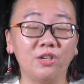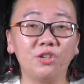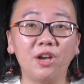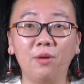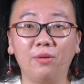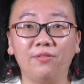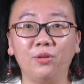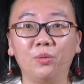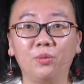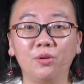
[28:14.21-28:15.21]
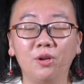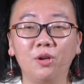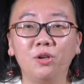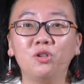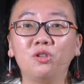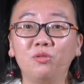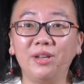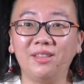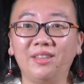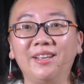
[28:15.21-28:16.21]
and share with you
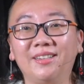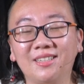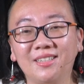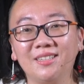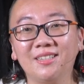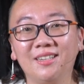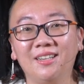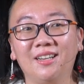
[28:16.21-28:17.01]
three things